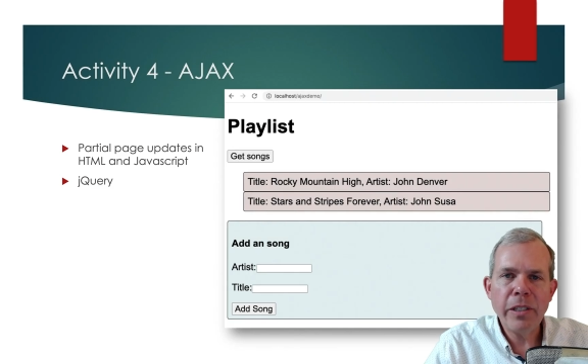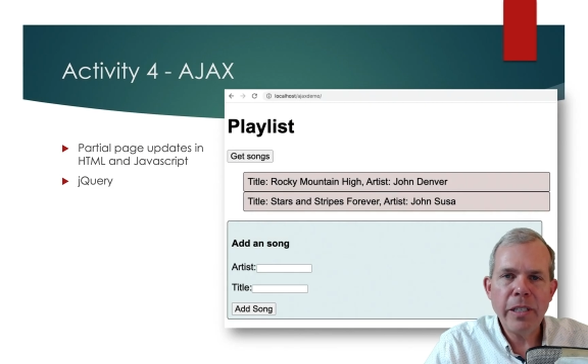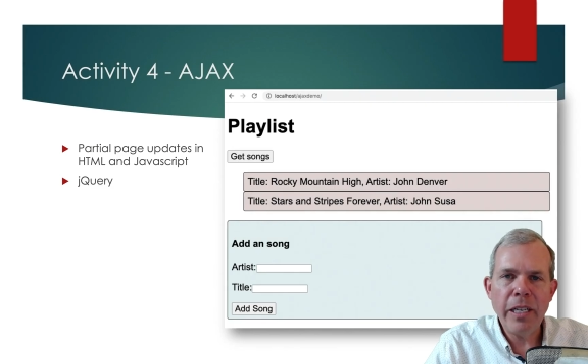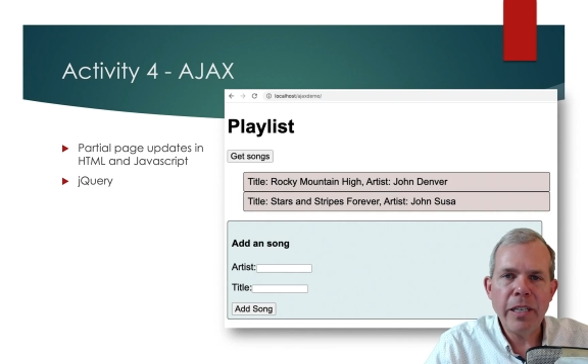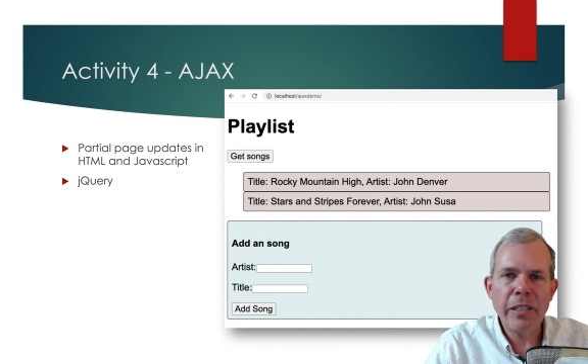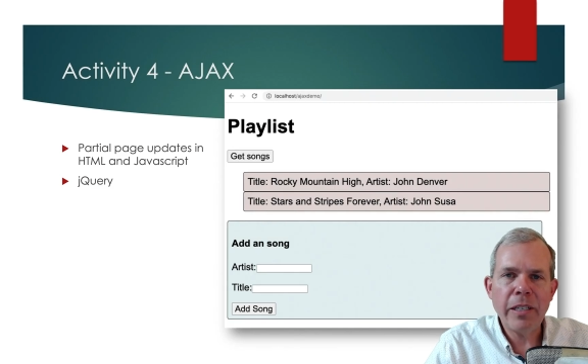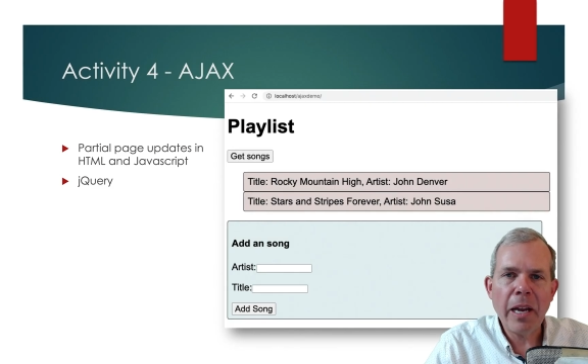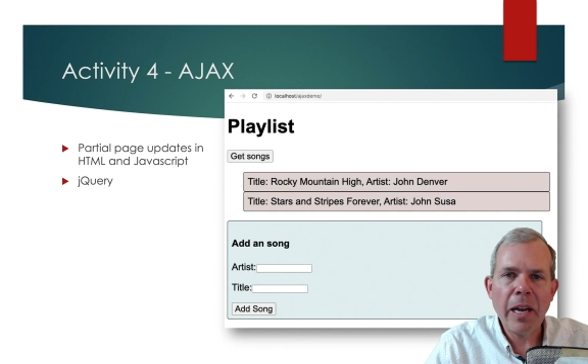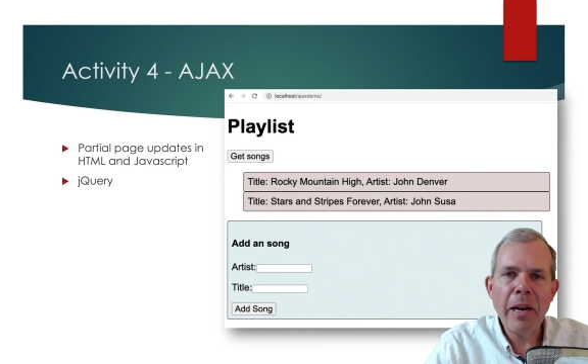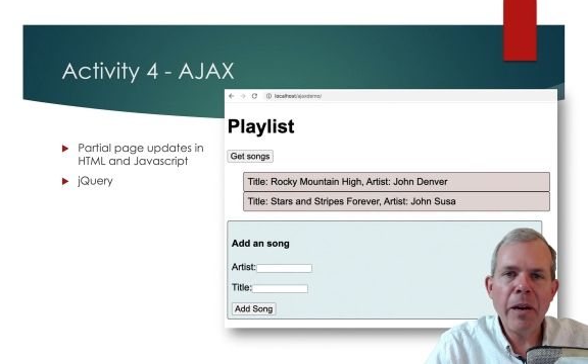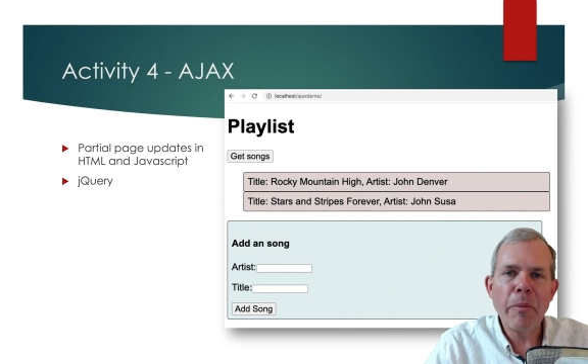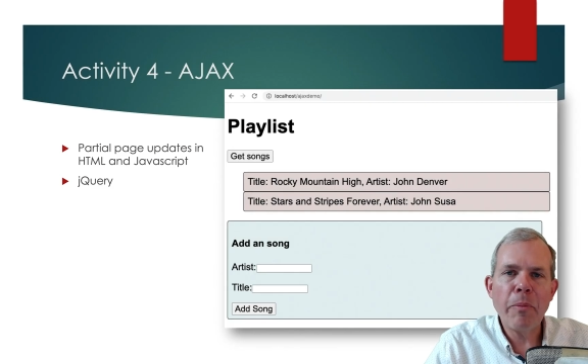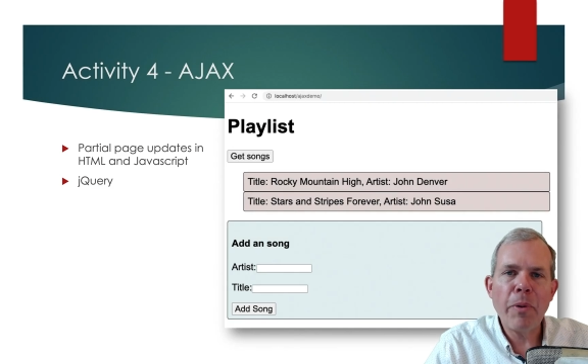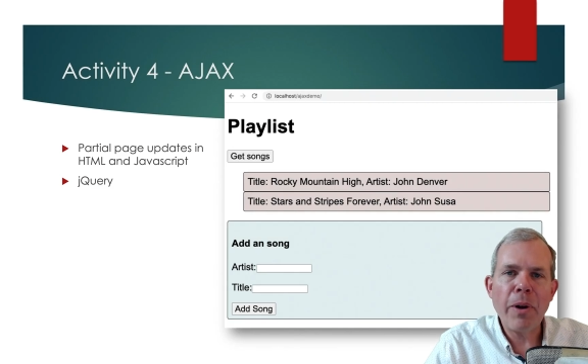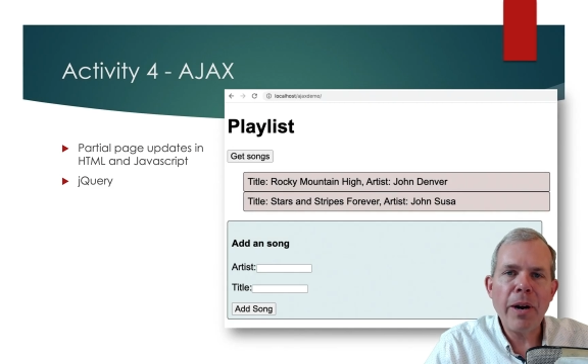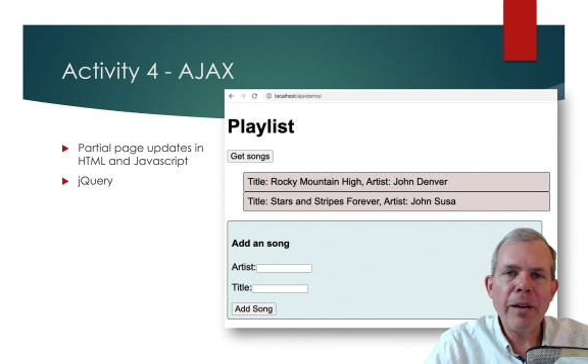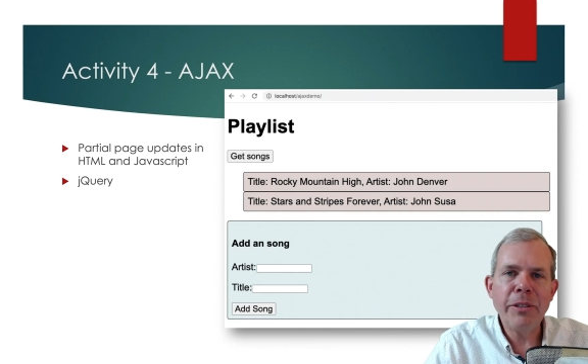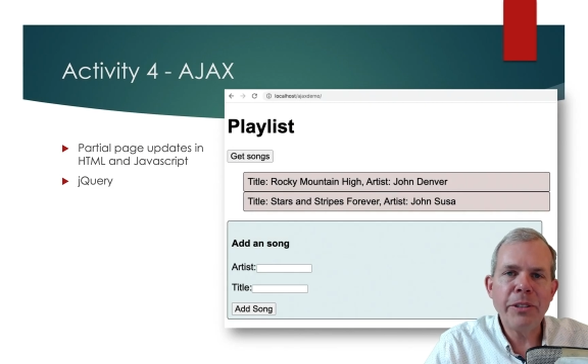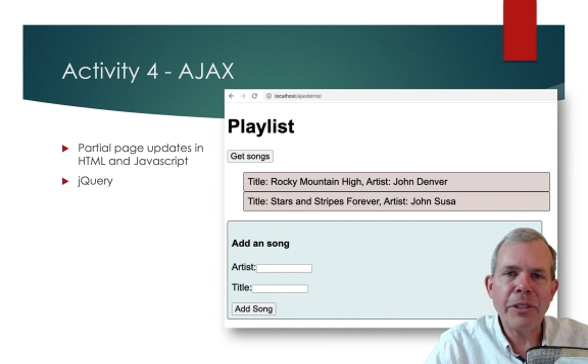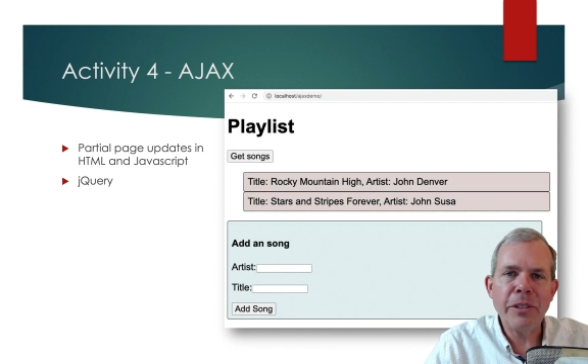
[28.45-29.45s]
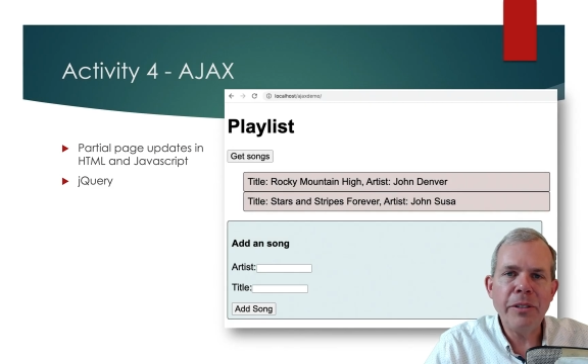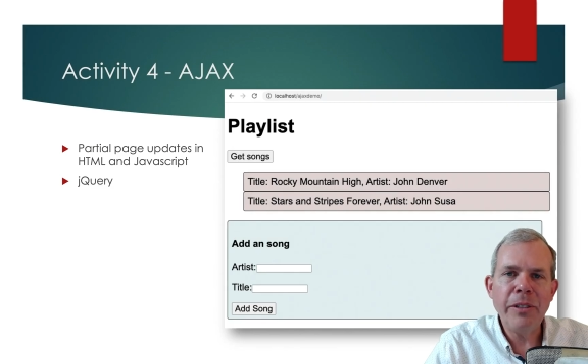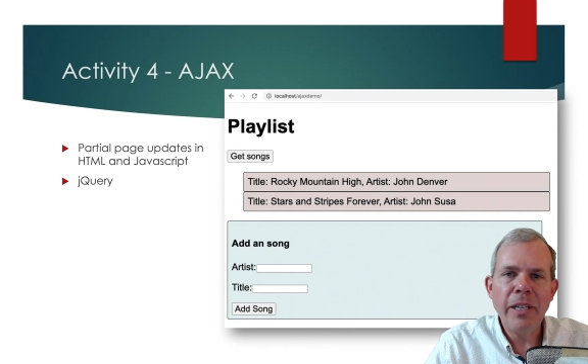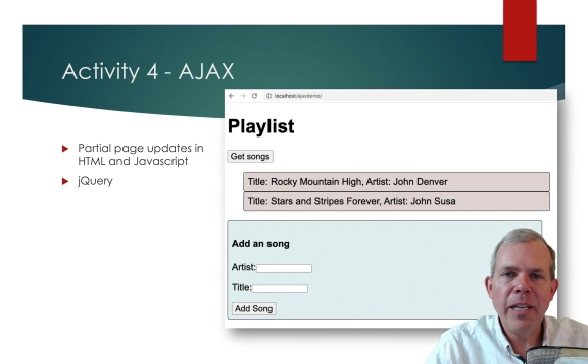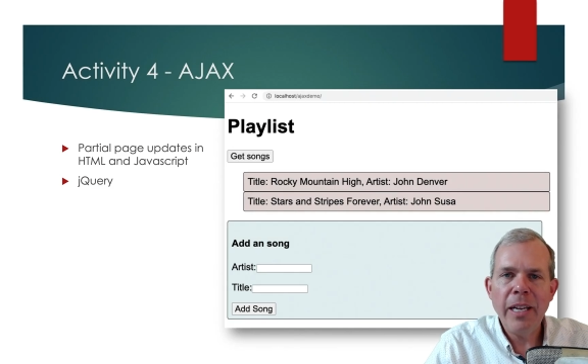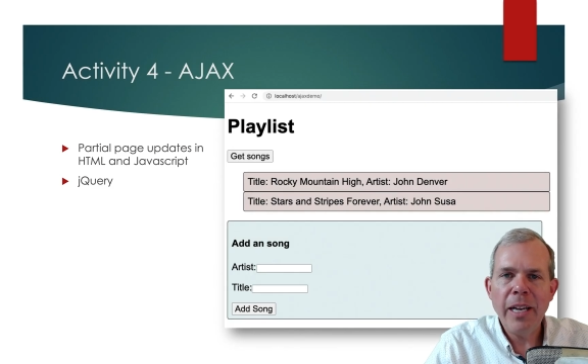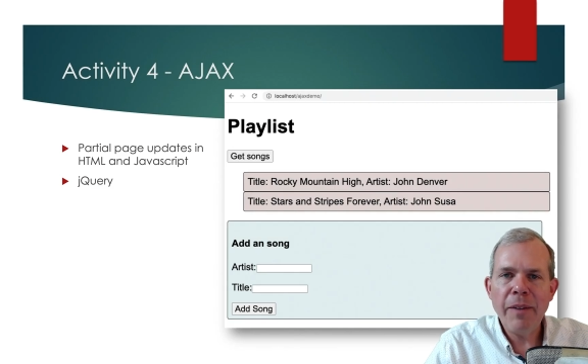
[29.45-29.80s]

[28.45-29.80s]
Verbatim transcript: the entire browser